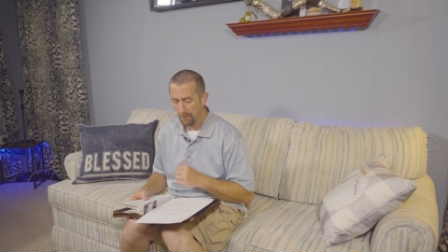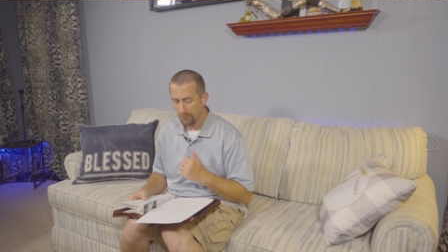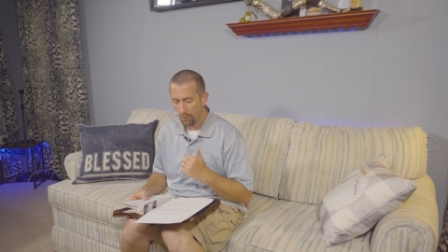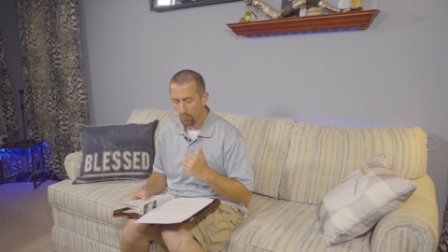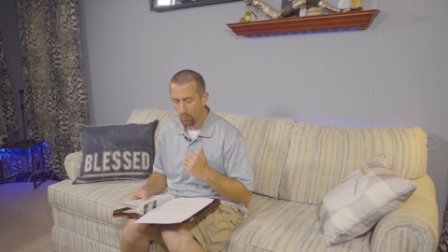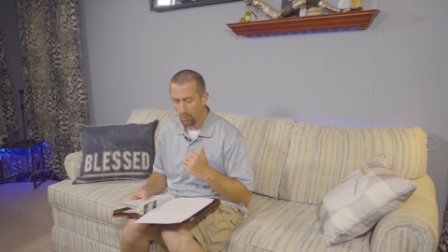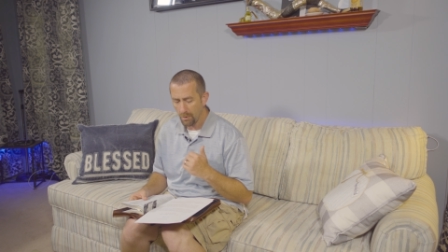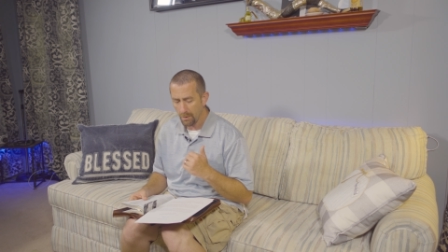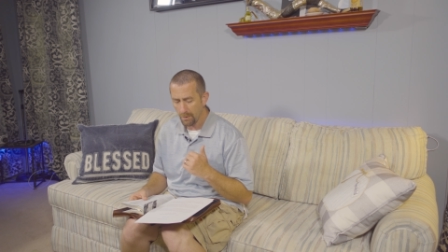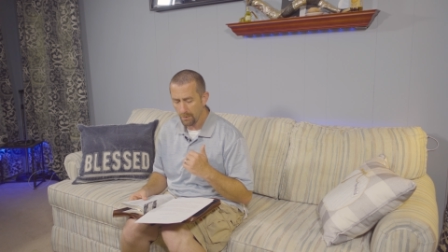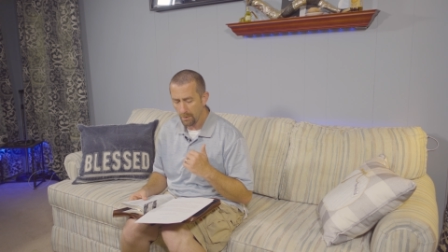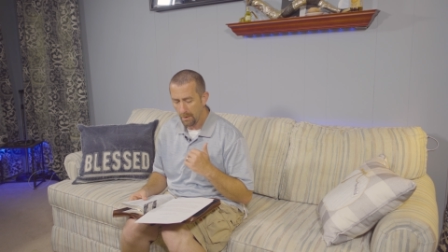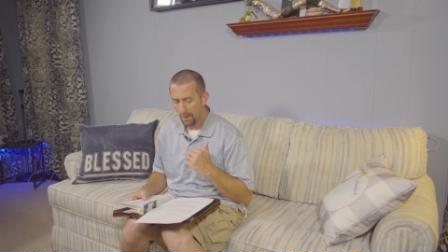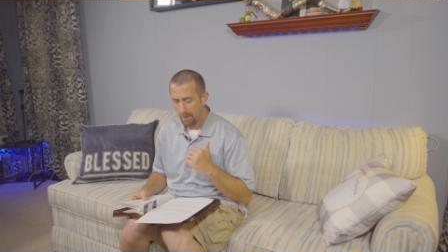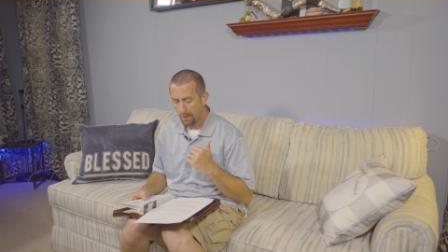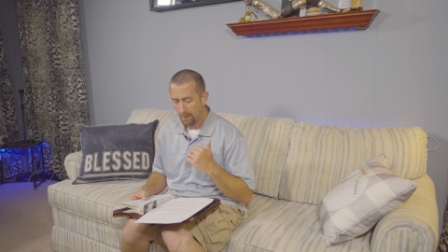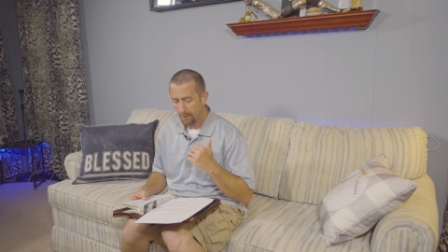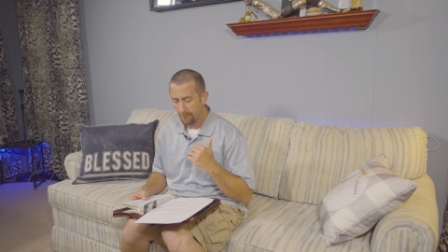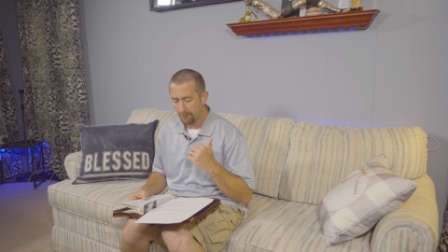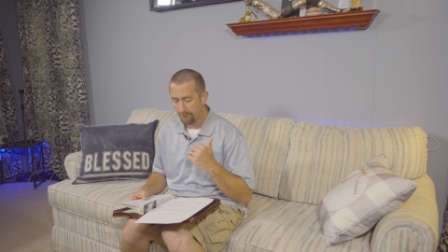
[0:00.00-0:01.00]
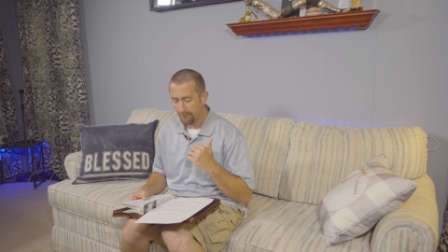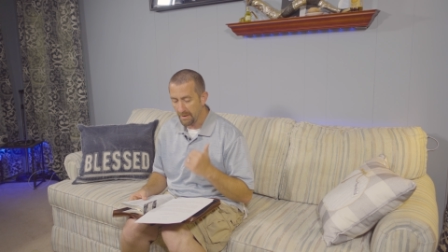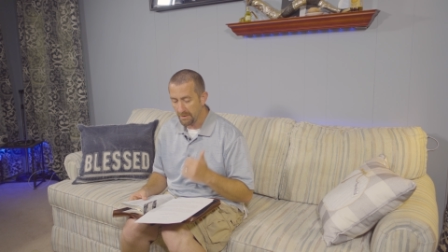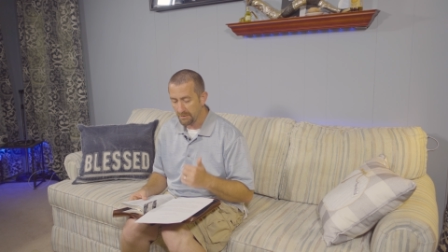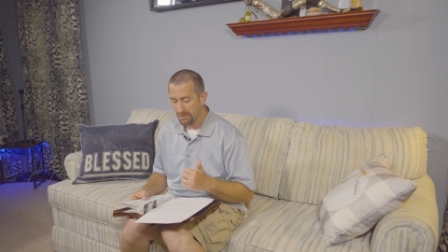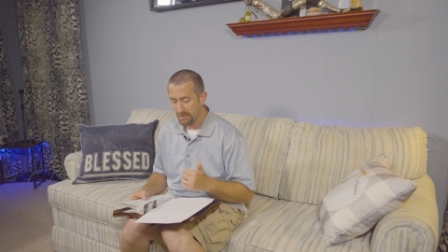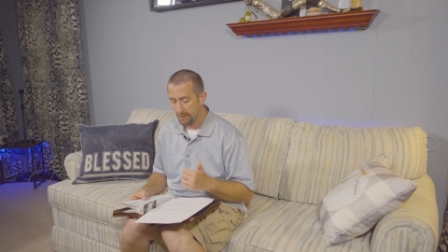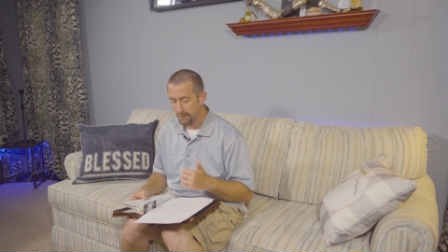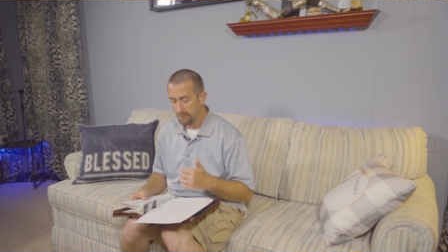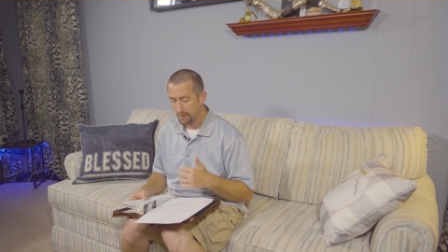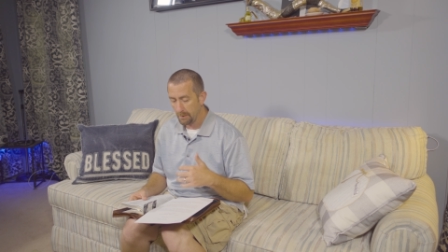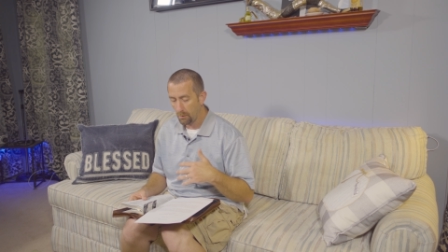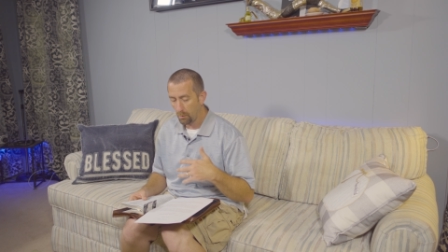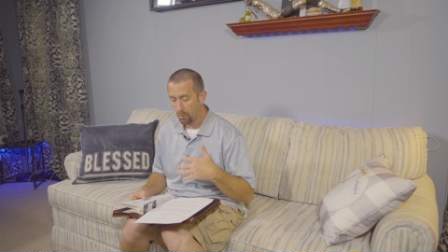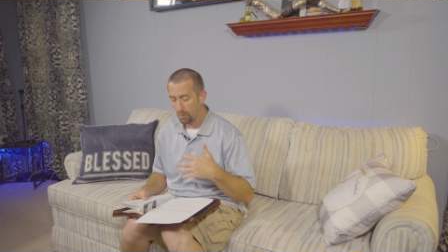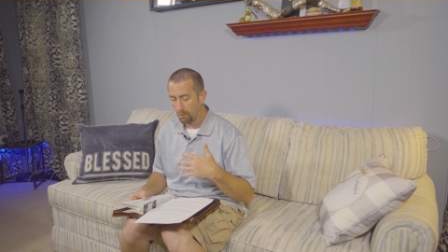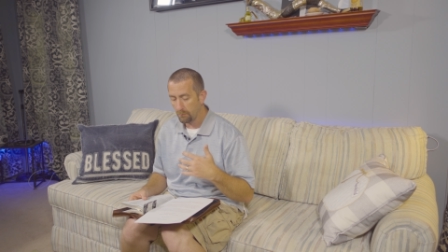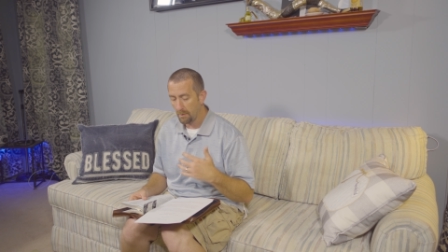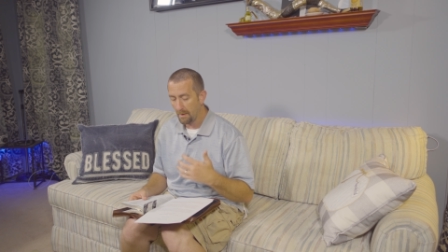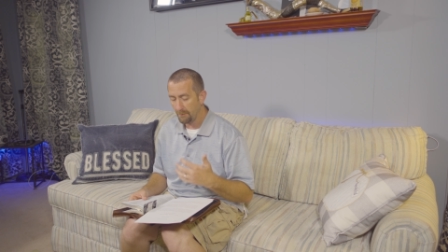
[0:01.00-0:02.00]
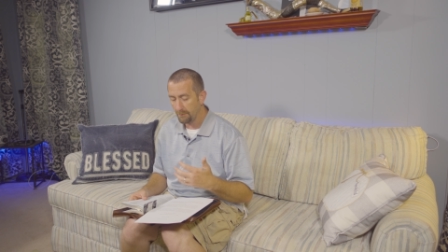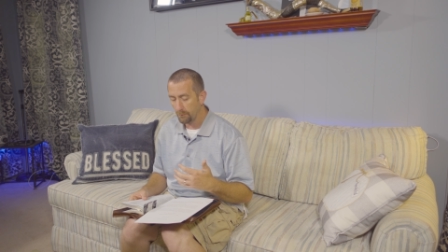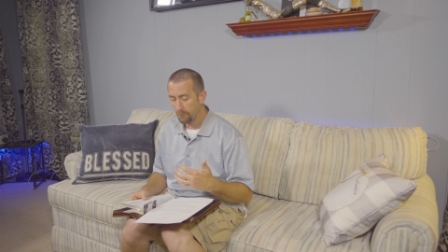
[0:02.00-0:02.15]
The word vision or